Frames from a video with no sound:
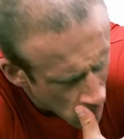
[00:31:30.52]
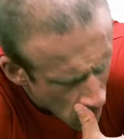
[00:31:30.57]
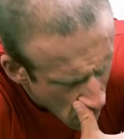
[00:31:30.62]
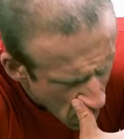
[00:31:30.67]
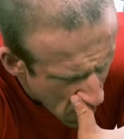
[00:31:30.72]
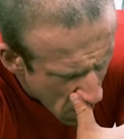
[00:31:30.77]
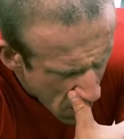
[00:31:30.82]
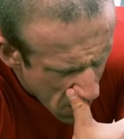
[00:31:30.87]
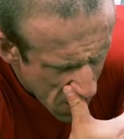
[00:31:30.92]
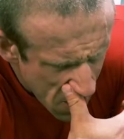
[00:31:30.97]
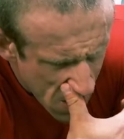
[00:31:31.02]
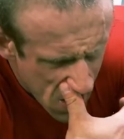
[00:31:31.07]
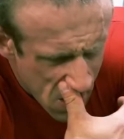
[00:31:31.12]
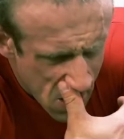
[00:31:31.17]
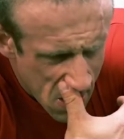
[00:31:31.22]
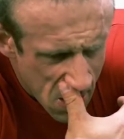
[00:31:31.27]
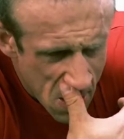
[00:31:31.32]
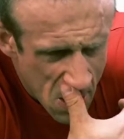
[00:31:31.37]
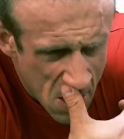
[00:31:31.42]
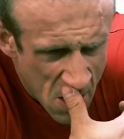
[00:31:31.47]
Yeah,
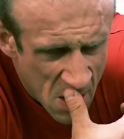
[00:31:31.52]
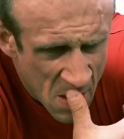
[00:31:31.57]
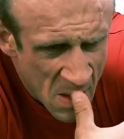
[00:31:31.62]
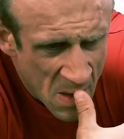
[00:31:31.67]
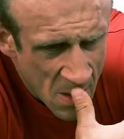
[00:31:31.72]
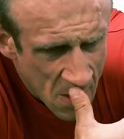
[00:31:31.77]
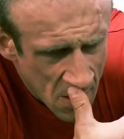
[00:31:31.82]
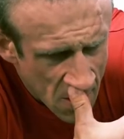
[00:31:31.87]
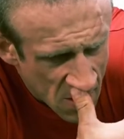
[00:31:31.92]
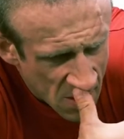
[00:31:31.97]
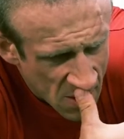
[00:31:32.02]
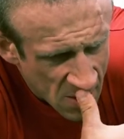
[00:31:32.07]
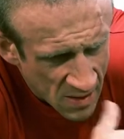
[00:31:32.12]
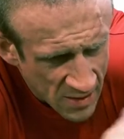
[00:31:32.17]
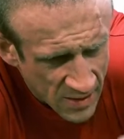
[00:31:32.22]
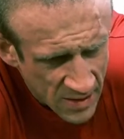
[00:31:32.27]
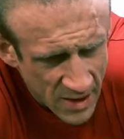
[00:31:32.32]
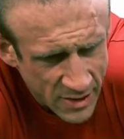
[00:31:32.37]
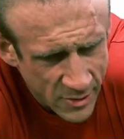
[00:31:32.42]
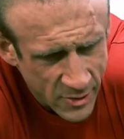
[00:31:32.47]
I
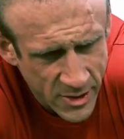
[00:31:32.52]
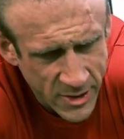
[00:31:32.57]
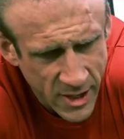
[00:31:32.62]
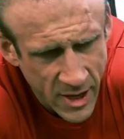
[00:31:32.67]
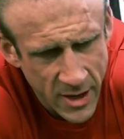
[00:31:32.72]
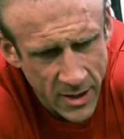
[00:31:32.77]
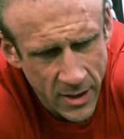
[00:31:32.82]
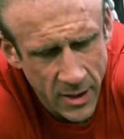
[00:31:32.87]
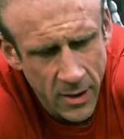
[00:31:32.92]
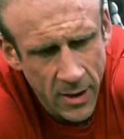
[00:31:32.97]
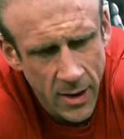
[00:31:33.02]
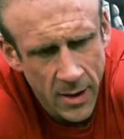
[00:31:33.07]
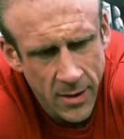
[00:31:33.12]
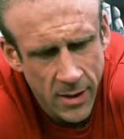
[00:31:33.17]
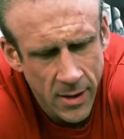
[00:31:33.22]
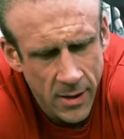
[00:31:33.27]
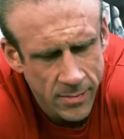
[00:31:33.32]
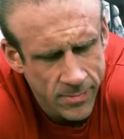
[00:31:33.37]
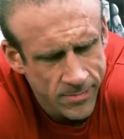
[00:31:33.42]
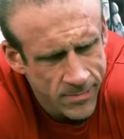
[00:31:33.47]
know what you're saying.
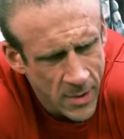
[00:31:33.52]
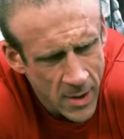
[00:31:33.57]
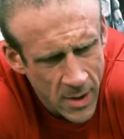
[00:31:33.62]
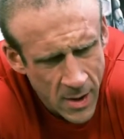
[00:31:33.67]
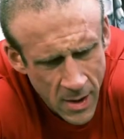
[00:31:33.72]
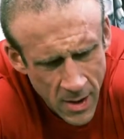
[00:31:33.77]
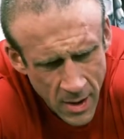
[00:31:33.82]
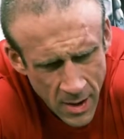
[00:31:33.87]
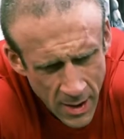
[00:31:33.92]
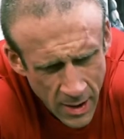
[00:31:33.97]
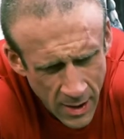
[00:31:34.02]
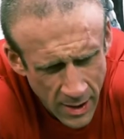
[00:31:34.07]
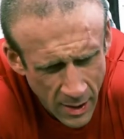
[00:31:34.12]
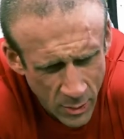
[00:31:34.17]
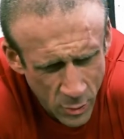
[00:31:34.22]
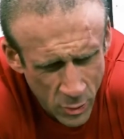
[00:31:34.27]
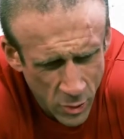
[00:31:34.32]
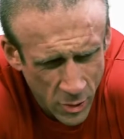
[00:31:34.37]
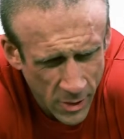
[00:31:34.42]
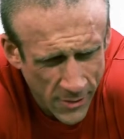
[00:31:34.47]
I
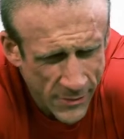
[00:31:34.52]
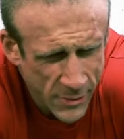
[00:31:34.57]
won't call it